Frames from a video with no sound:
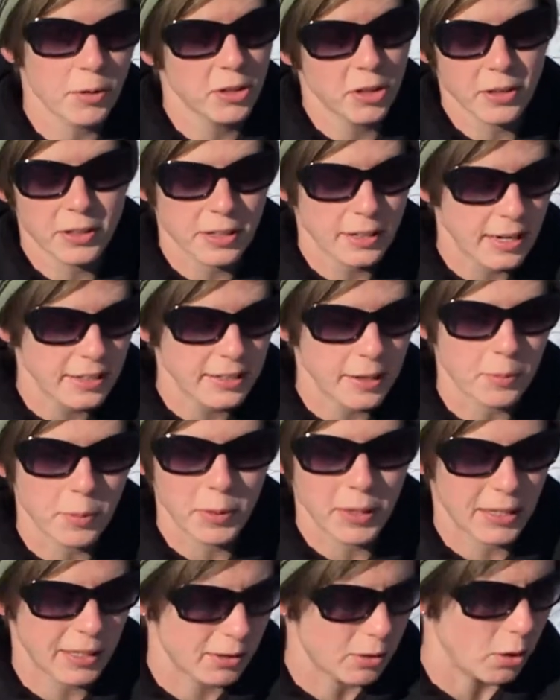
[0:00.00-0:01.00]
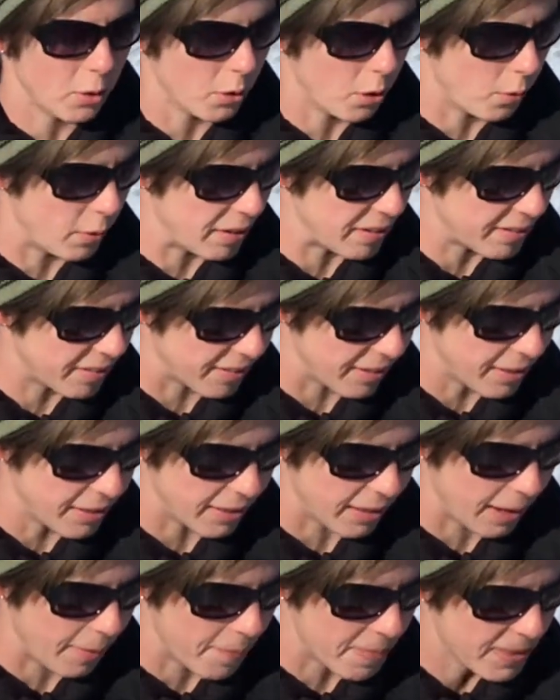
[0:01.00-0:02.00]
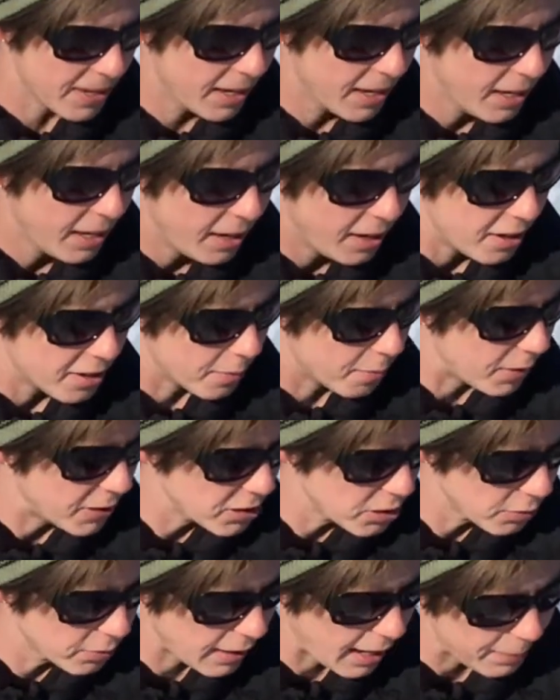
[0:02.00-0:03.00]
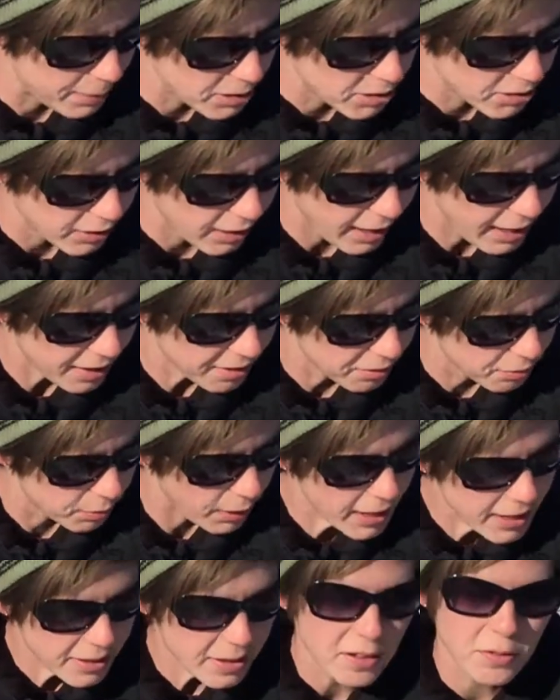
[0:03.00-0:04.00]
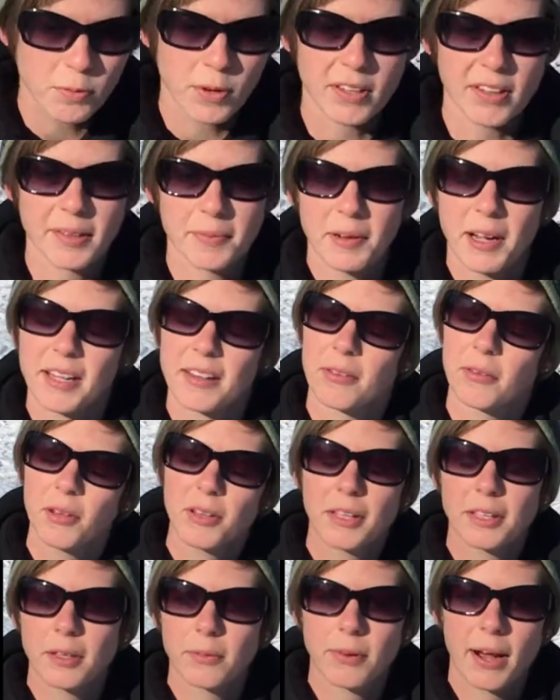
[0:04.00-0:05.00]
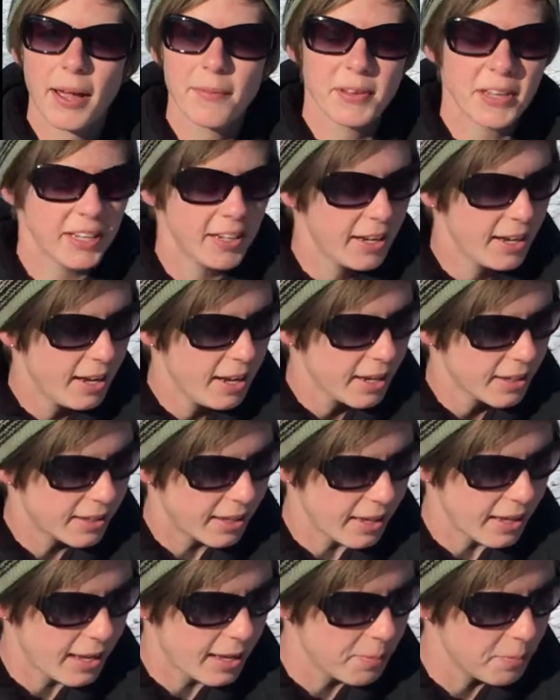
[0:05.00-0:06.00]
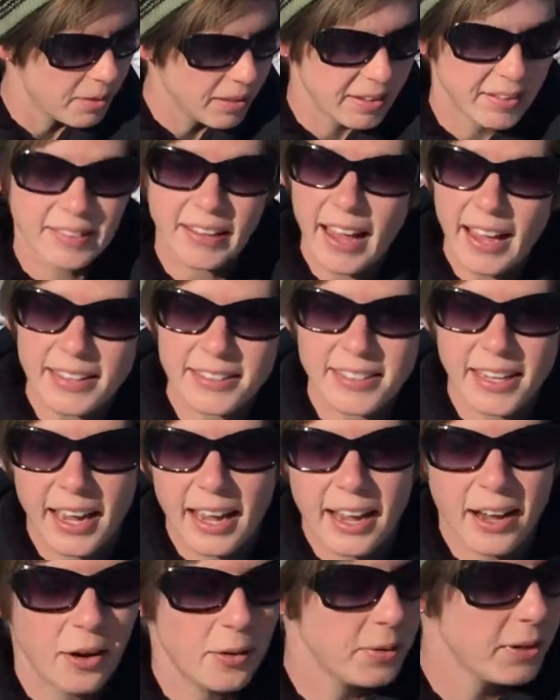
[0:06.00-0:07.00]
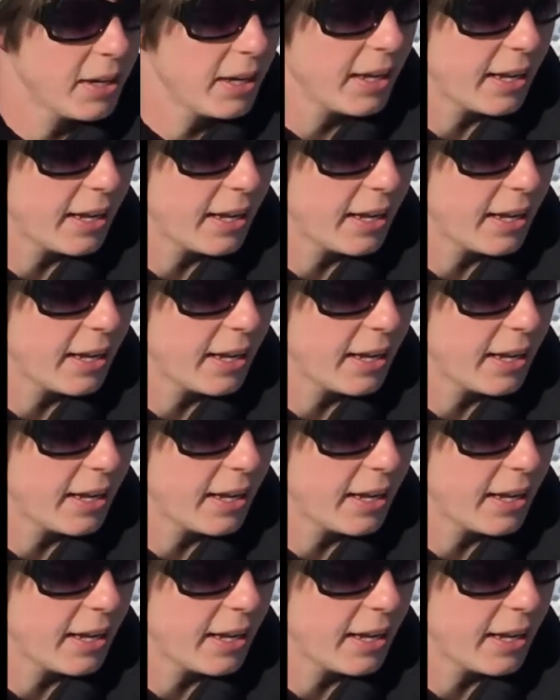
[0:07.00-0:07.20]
or during the nighttime when we don't always see them. There's a bunch of rabbit tracks right in this one spot. So it looked like the rabbit came, sat down,